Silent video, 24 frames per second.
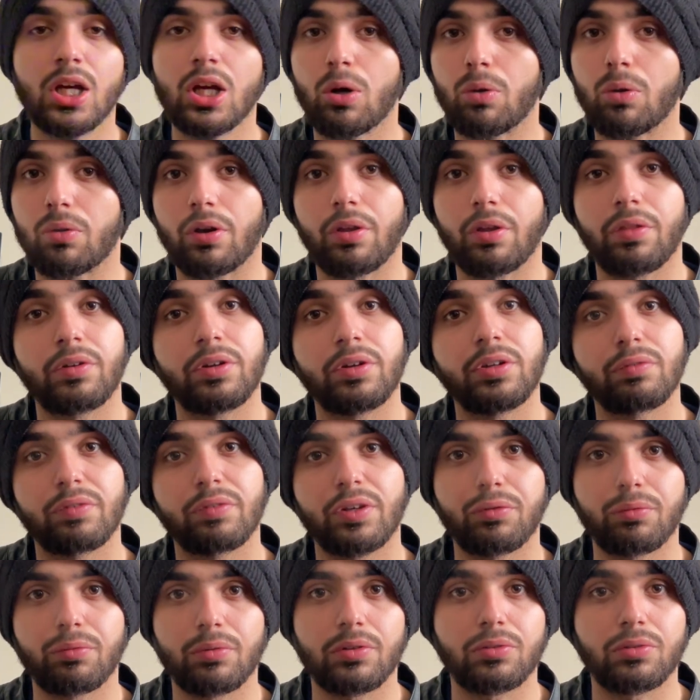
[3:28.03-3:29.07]
or other
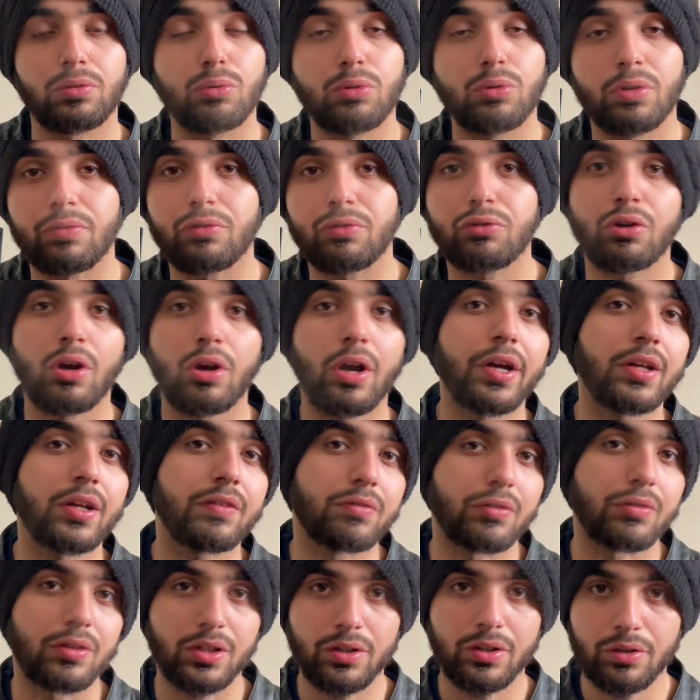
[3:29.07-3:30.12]
individuals who have tried
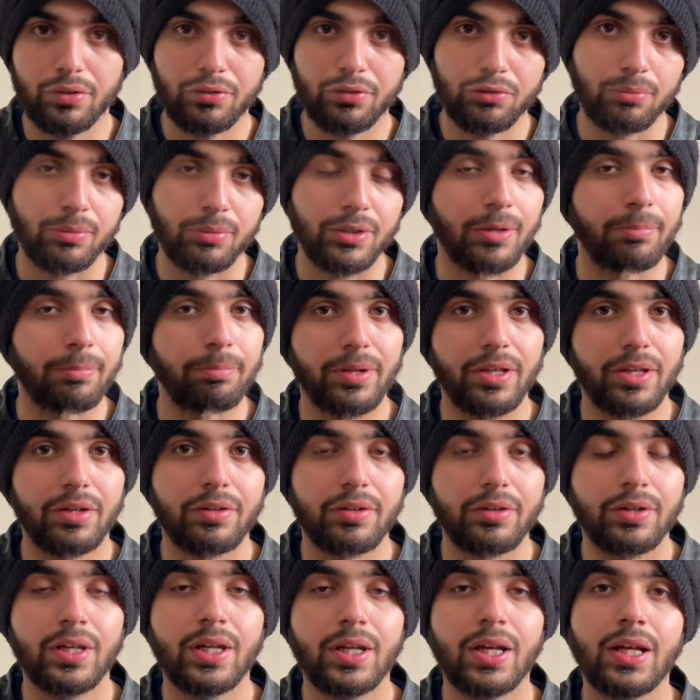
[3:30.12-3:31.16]
for years to become
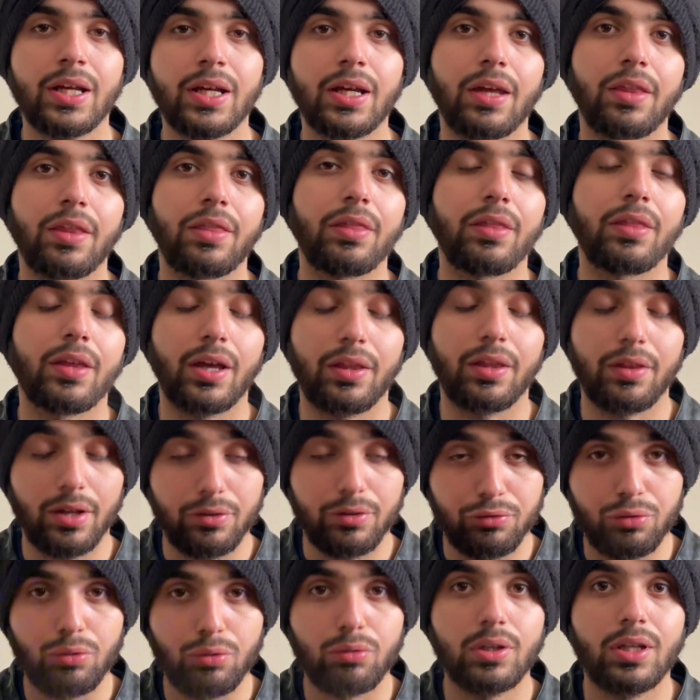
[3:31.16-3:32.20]
better. And
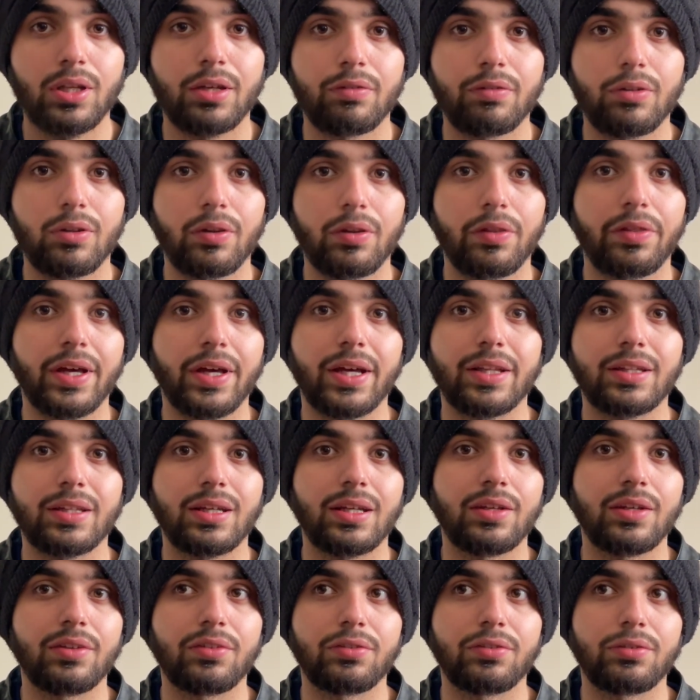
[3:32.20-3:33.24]
at your level, that
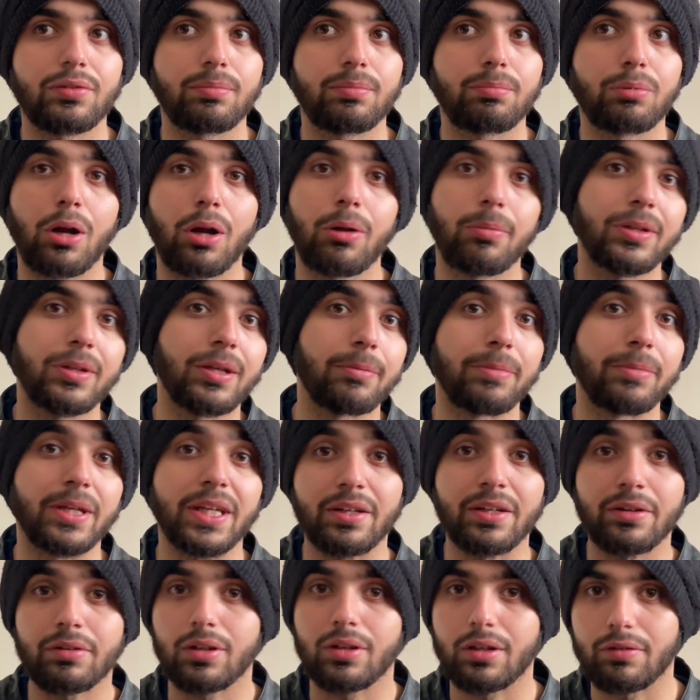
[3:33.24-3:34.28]
is probably a
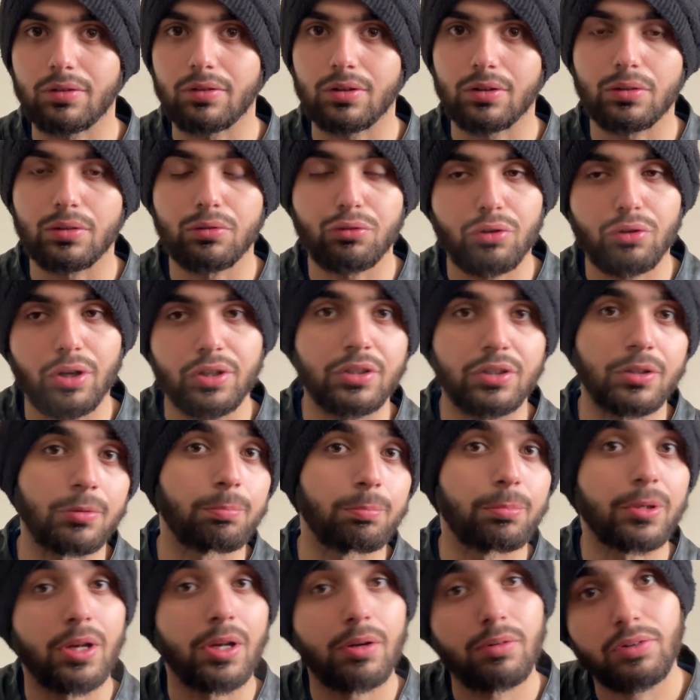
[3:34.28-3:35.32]
beginner level, you try to
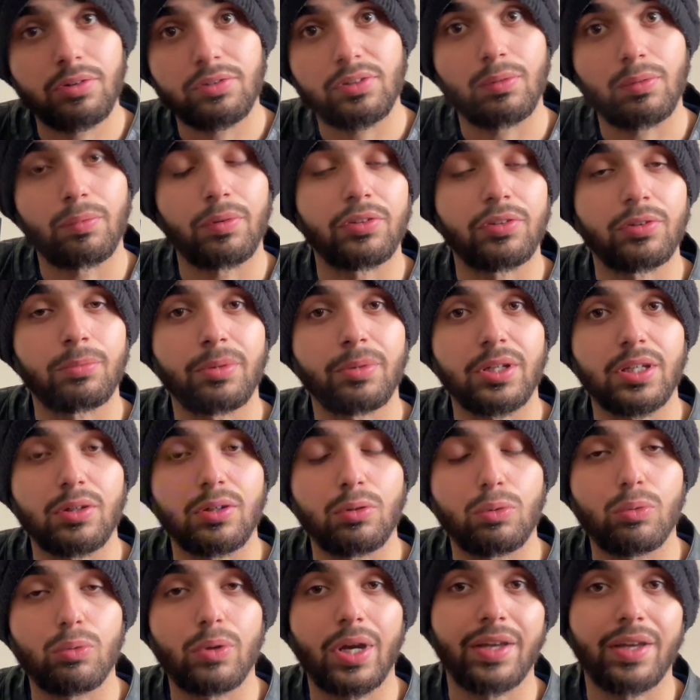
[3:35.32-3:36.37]
compare yourself with somebody
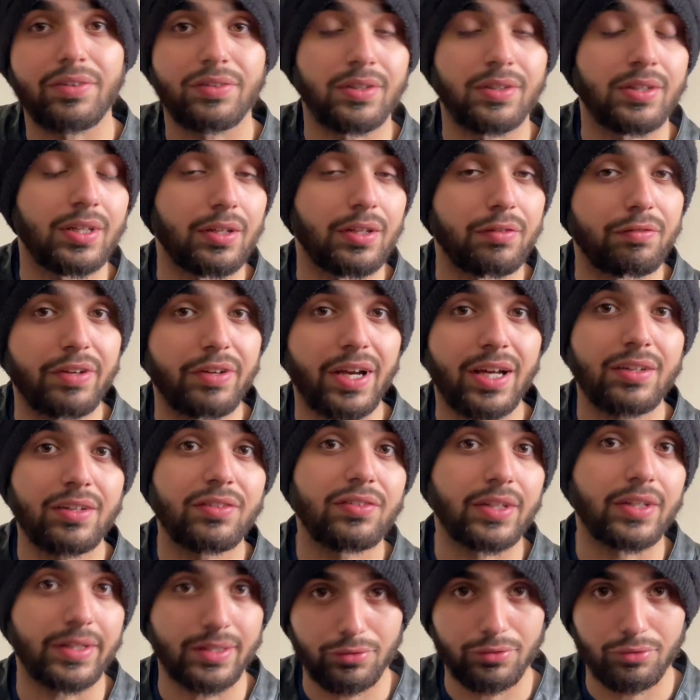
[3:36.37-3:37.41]
who has an advanced
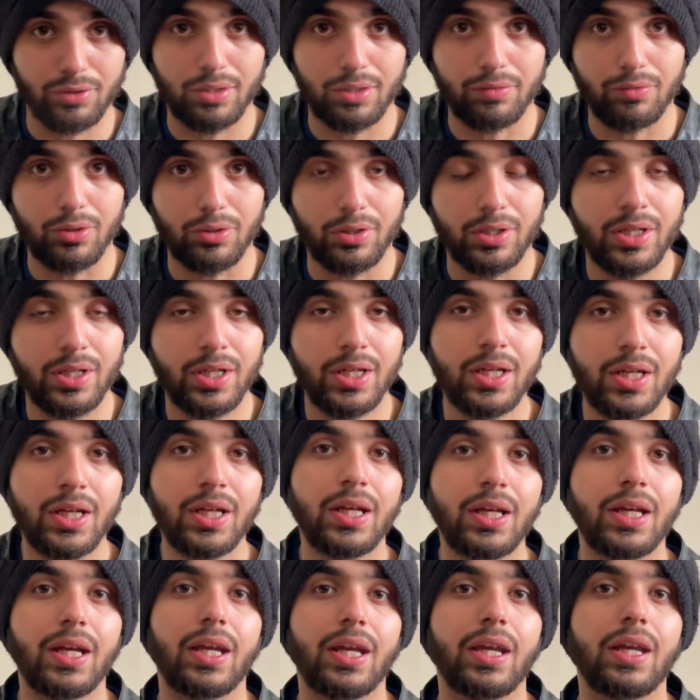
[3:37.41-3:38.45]
English level.
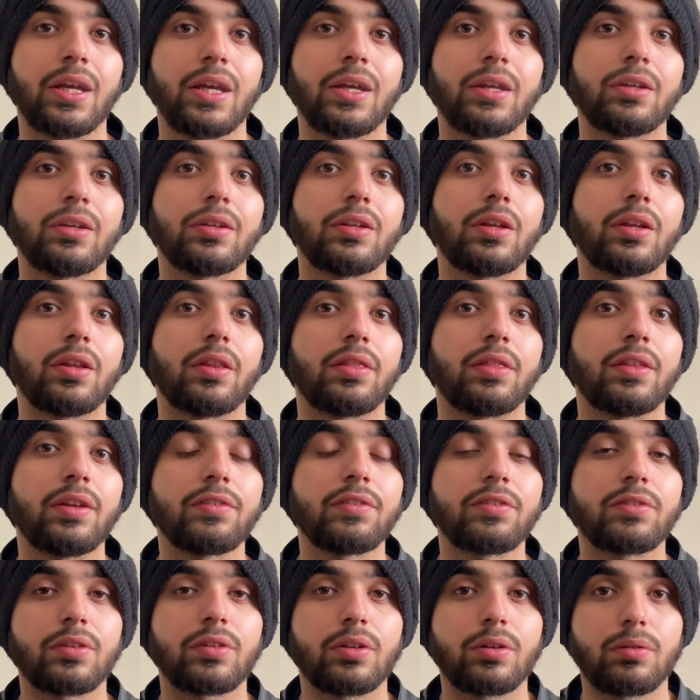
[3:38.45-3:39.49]
And
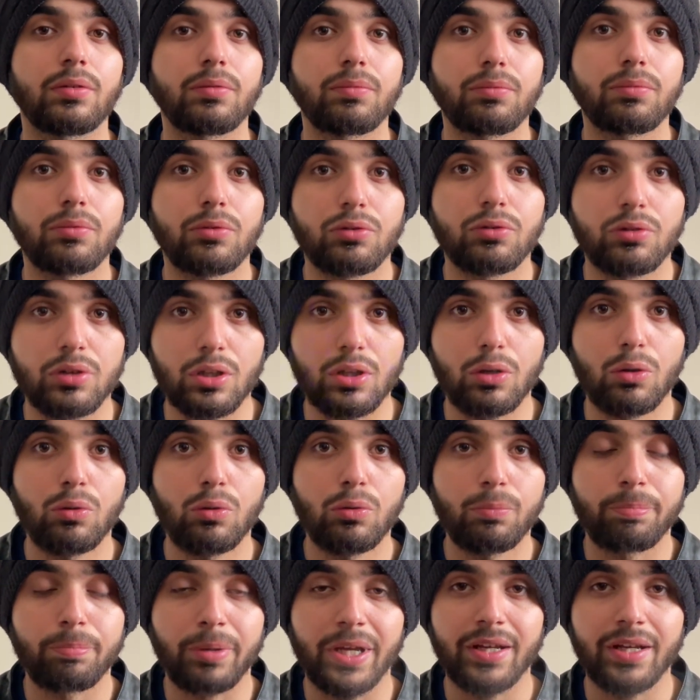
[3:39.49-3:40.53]
this slow
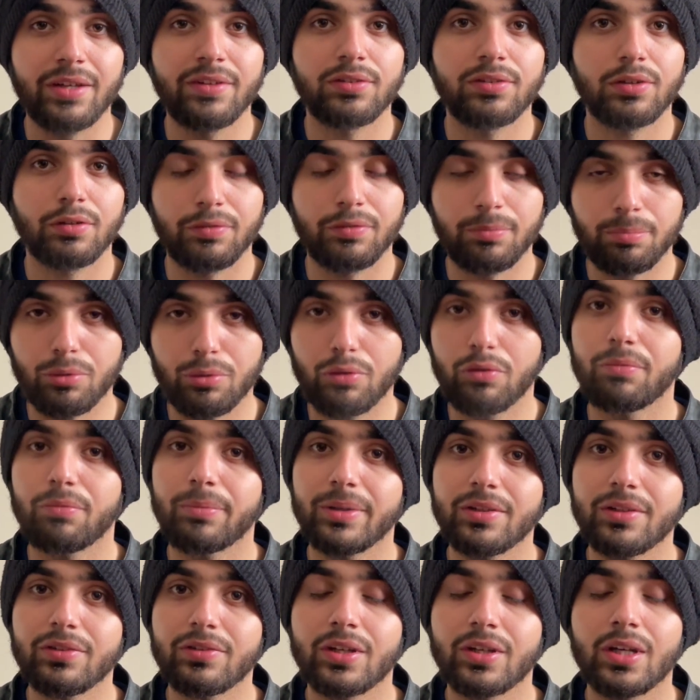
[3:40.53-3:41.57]
pace of
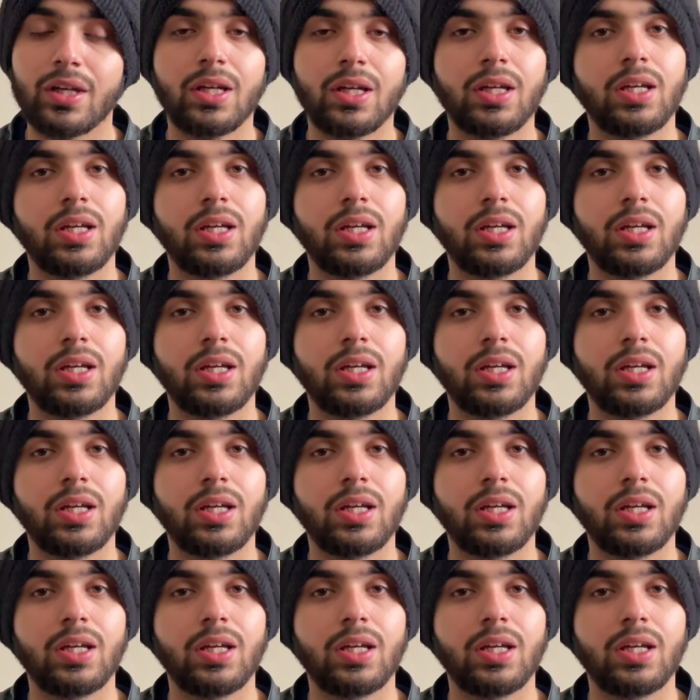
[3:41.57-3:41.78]
improvement